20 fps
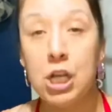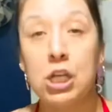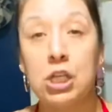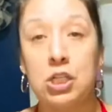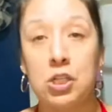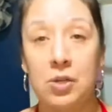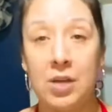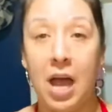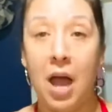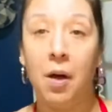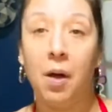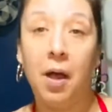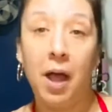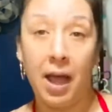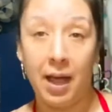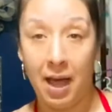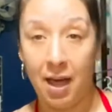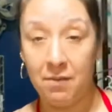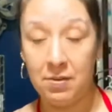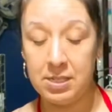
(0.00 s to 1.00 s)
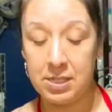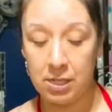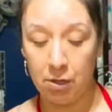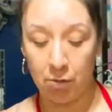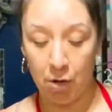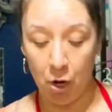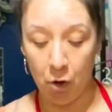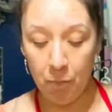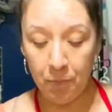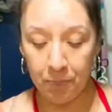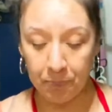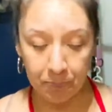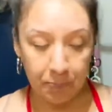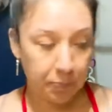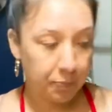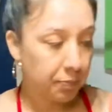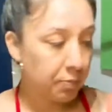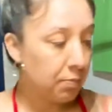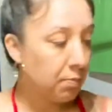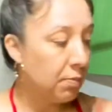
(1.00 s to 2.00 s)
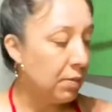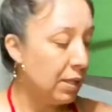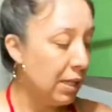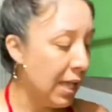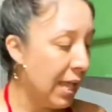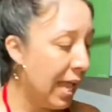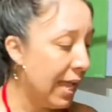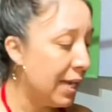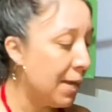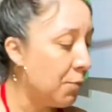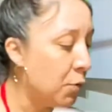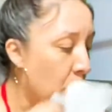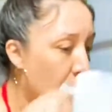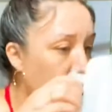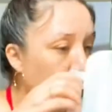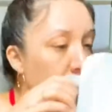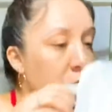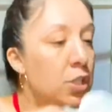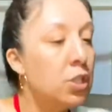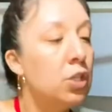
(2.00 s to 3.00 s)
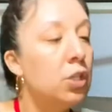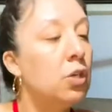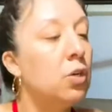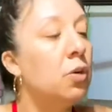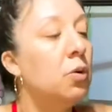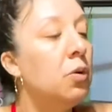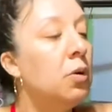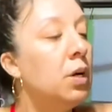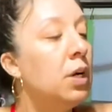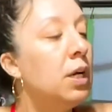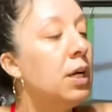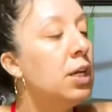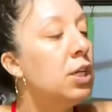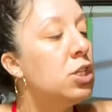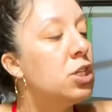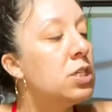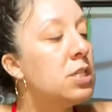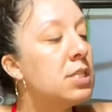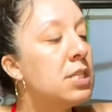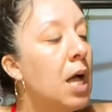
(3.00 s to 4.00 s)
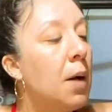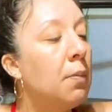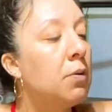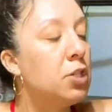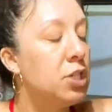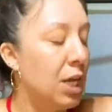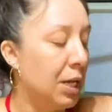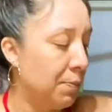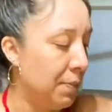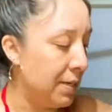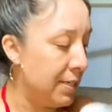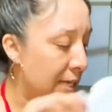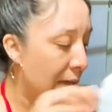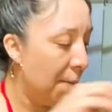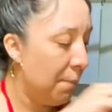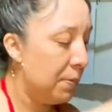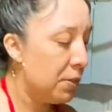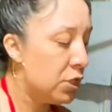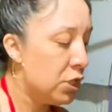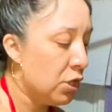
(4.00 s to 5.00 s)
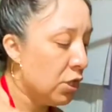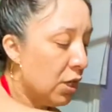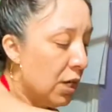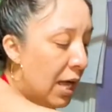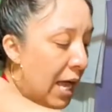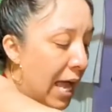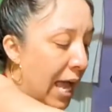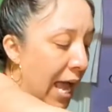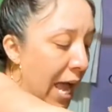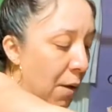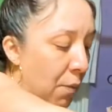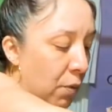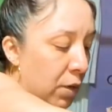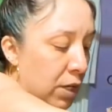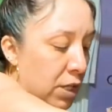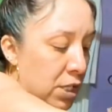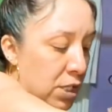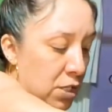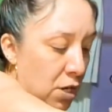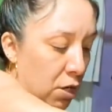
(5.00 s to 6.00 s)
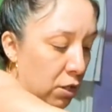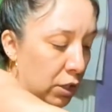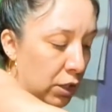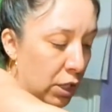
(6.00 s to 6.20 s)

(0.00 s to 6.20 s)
So now I have a 0, and I'm going to just double check my temperature, and we're going to start